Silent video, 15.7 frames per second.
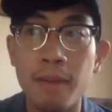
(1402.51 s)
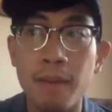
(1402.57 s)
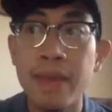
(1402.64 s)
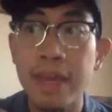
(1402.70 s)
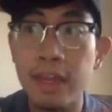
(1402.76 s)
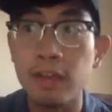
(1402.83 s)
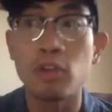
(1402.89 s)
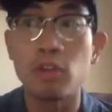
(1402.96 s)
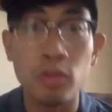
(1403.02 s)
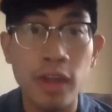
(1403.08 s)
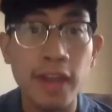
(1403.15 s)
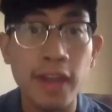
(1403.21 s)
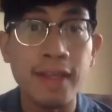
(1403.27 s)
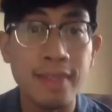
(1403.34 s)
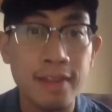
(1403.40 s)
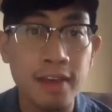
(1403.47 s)
in
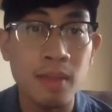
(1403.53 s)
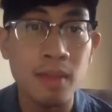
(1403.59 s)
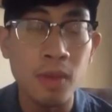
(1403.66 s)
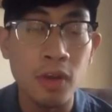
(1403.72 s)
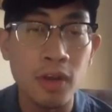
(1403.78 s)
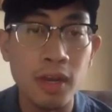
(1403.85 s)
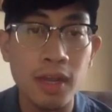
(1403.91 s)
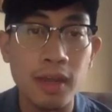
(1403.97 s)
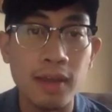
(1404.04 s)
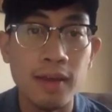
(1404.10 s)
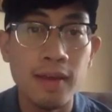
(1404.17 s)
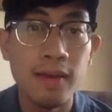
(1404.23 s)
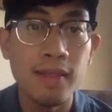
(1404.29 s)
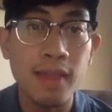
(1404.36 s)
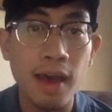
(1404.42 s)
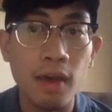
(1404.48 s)
creating the community
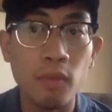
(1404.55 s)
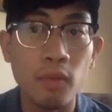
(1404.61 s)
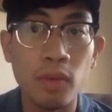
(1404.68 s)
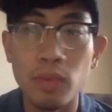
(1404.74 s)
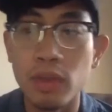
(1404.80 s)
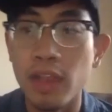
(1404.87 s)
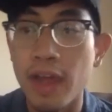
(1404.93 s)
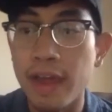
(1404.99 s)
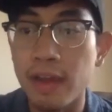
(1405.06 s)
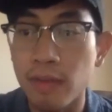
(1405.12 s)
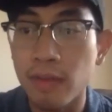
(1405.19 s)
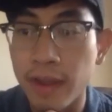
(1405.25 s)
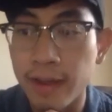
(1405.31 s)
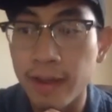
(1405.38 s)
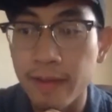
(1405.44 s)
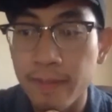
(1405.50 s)
that we would like,
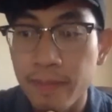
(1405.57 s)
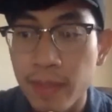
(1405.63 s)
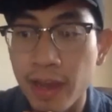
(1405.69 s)
right?